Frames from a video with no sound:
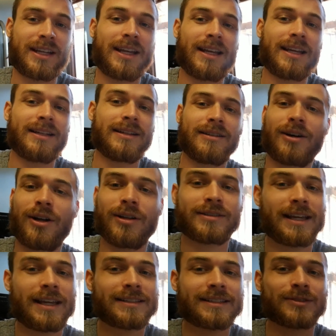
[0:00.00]
and all it
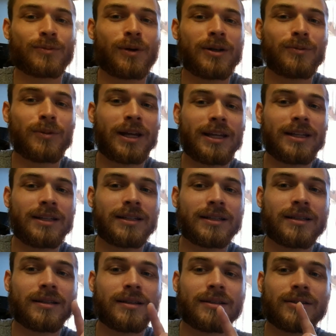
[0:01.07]
takes is one
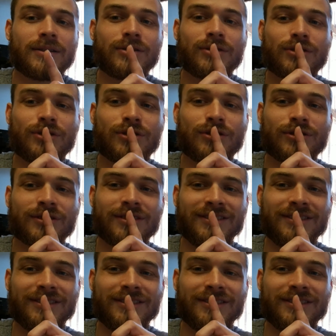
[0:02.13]
win. Shh,